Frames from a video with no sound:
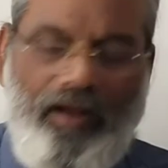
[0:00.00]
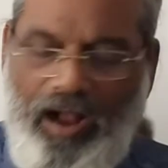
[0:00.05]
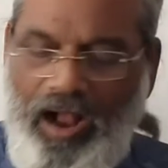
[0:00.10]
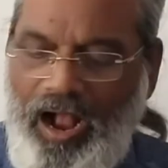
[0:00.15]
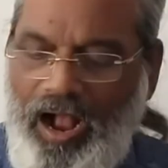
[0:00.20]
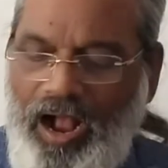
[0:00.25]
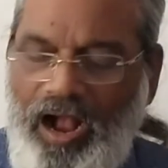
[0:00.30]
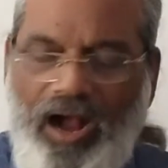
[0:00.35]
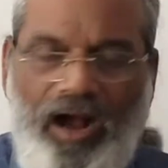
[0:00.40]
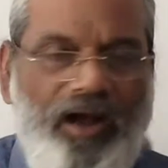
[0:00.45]

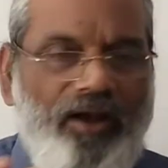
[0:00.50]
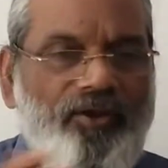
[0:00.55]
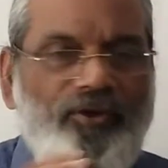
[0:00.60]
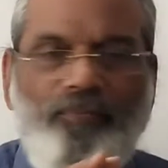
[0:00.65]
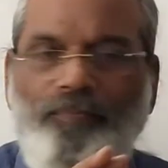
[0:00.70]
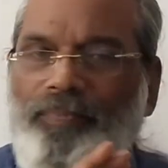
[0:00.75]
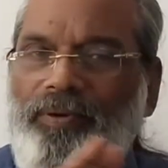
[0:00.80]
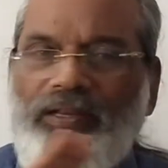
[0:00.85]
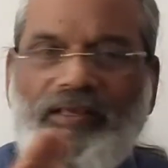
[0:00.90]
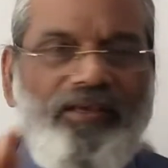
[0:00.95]

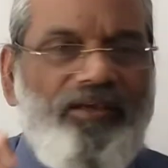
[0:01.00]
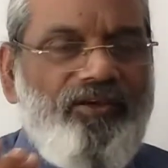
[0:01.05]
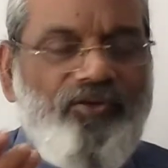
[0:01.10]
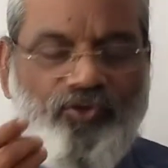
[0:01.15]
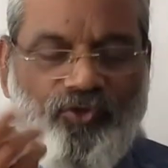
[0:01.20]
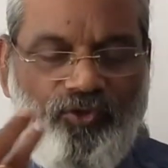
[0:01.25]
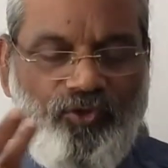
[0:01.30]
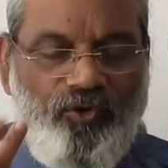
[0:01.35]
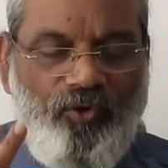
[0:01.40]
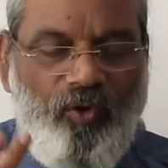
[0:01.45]
I
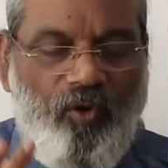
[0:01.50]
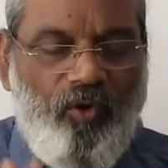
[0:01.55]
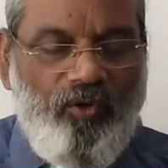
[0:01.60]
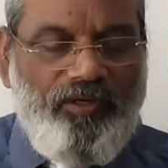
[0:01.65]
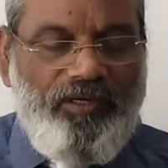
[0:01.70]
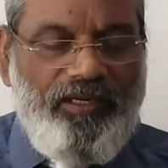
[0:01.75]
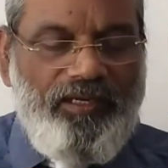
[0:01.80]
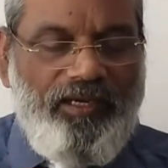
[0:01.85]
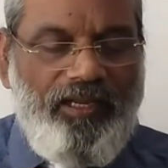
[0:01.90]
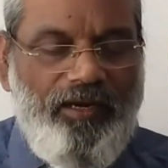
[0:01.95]
please do
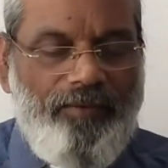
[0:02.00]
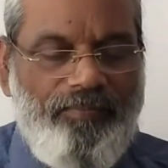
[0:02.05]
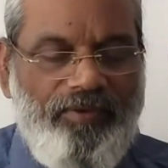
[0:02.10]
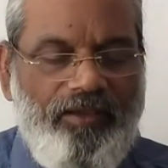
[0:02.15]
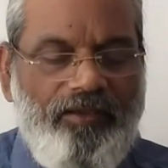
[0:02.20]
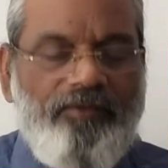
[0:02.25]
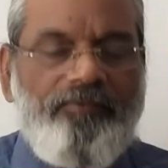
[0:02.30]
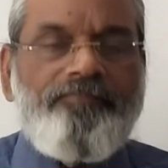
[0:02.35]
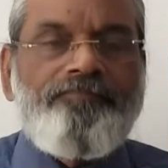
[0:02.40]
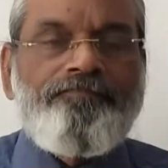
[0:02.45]
not kill
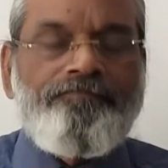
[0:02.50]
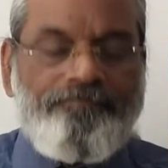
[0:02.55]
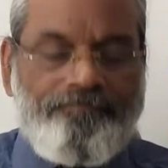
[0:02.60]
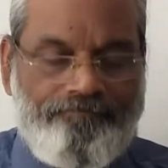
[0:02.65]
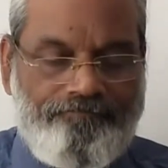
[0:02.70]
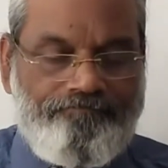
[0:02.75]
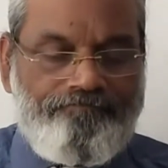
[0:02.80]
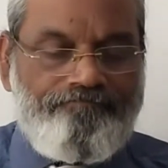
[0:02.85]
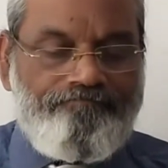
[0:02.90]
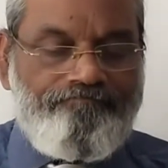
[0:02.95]
me.
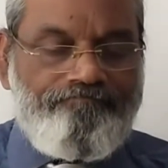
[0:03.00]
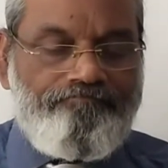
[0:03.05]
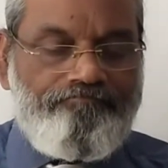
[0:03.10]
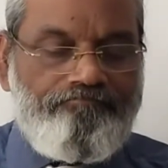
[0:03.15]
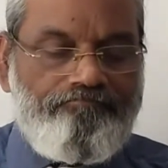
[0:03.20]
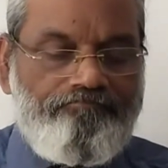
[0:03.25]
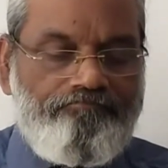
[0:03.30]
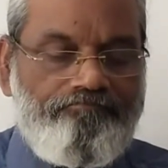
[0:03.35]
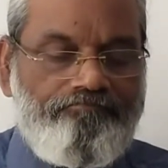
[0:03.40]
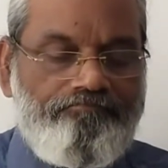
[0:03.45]

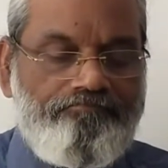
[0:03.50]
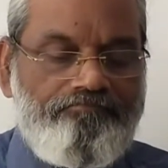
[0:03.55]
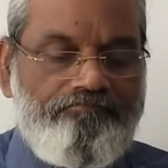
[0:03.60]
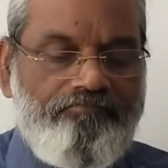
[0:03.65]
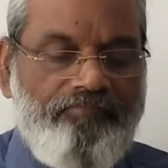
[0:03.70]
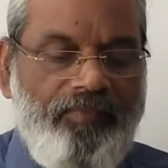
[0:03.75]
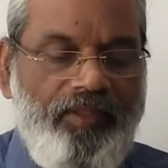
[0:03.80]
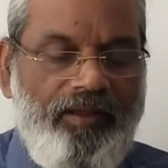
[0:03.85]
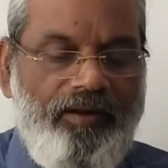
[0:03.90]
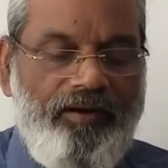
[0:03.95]

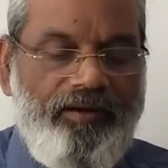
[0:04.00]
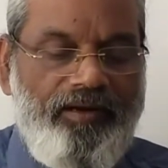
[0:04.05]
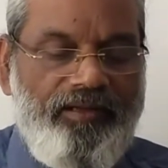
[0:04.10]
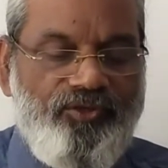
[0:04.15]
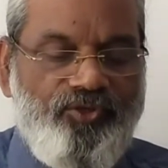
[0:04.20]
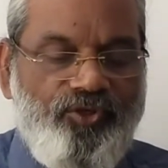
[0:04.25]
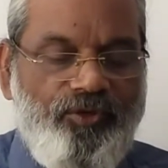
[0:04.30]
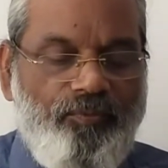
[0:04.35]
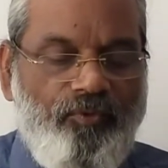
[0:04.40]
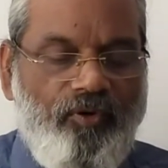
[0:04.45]
Mm.
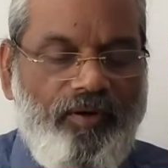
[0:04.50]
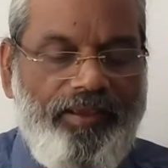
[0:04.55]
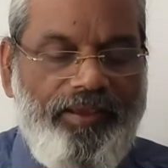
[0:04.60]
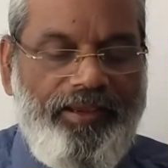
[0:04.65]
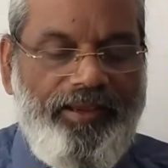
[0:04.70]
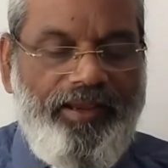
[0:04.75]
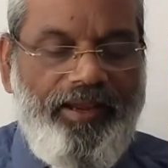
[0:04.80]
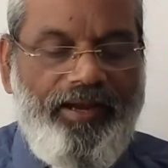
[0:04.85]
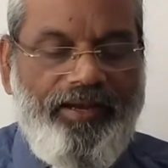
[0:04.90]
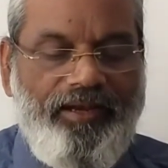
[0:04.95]
Desdemona,
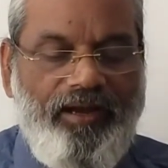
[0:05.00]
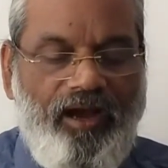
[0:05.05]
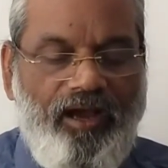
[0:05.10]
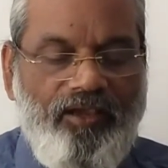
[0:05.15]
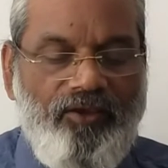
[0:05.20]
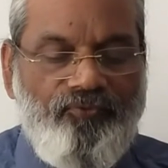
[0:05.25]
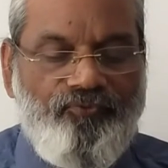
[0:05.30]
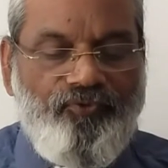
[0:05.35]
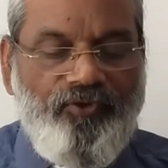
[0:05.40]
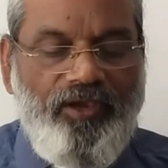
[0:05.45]
yet
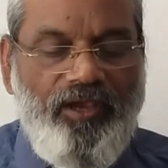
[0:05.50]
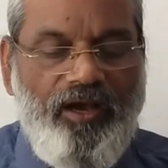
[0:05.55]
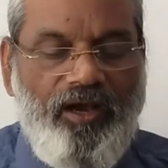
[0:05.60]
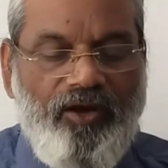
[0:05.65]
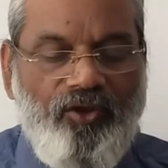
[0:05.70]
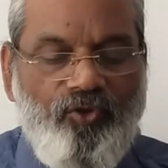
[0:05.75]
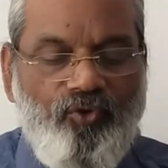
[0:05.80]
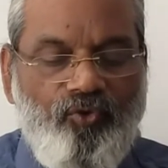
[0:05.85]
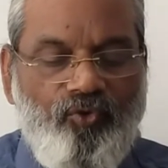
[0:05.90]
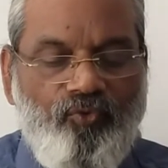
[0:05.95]
I
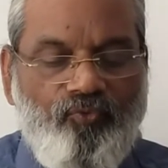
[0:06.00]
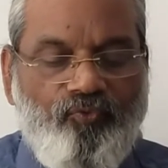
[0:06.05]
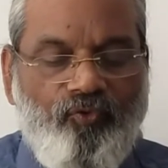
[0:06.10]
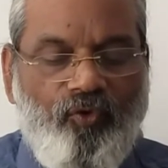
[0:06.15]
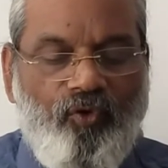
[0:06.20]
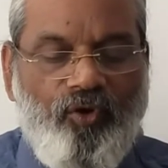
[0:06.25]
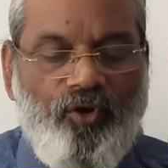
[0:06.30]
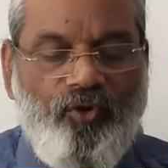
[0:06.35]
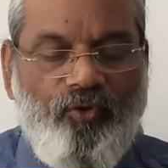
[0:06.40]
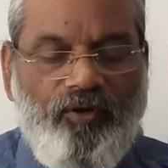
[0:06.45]
fear you
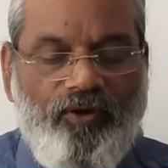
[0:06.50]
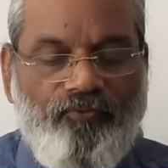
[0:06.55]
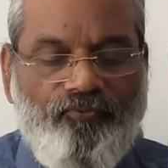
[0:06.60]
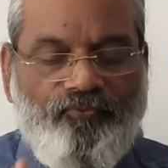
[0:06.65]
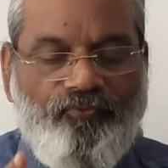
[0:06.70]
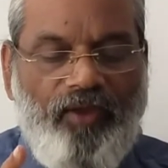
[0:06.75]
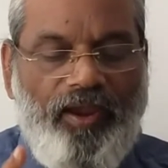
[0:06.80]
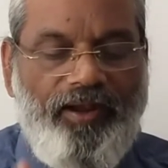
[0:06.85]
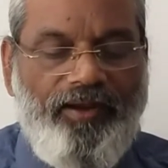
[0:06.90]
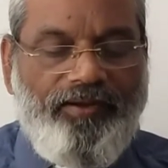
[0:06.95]
for your
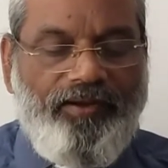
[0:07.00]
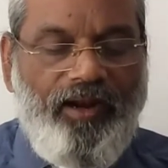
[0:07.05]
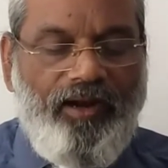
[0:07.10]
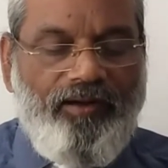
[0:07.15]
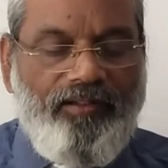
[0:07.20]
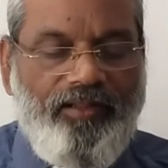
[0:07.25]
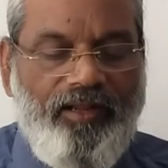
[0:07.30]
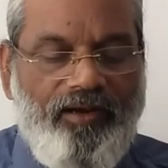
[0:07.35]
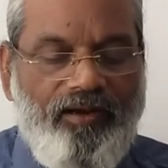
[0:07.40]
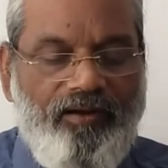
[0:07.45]

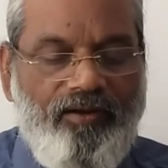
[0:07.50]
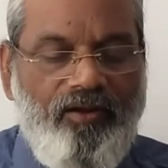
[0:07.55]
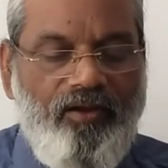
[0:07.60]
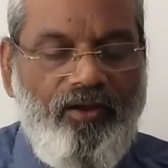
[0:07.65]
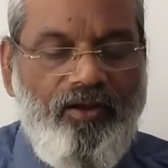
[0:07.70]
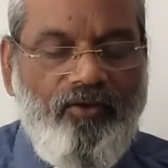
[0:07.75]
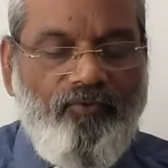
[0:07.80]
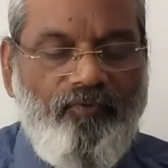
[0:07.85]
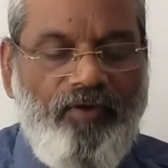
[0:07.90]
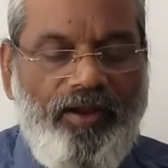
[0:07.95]
fatal then
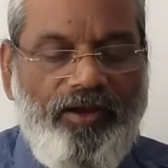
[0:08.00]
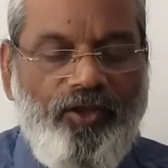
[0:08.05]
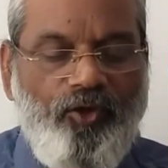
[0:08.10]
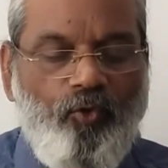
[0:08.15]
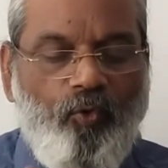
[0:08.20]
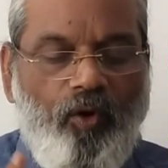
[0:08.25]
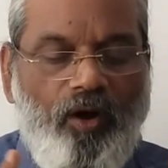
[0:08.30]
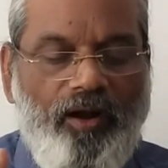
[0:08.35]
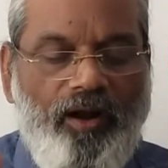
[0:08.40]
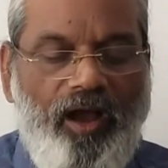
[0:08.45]
when
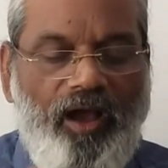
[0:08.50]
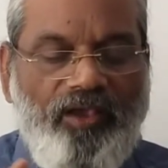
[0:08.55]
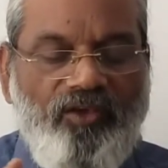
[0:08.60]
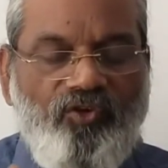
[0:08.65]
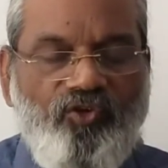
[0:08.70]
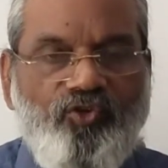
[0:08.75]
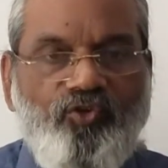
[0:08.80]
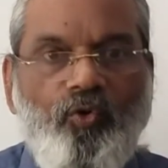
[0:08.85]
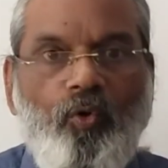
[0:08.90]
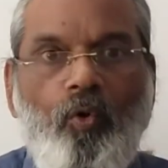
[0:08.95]
your
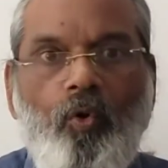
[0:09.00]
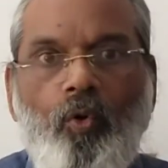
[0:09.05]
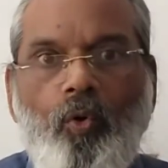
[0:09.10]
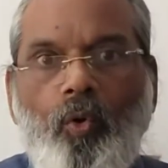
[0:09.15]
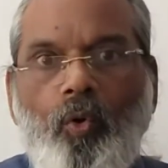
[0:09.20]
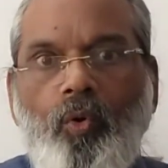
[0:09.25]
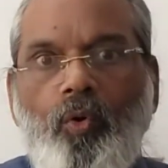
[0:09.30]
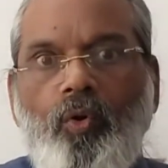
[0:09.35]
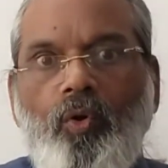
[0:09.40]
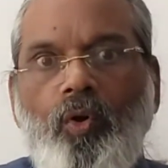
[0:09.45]
eyes
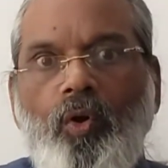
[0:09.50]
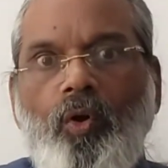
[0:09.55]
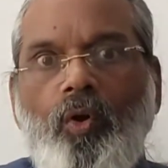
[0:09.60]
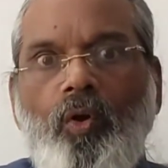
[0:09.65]
roll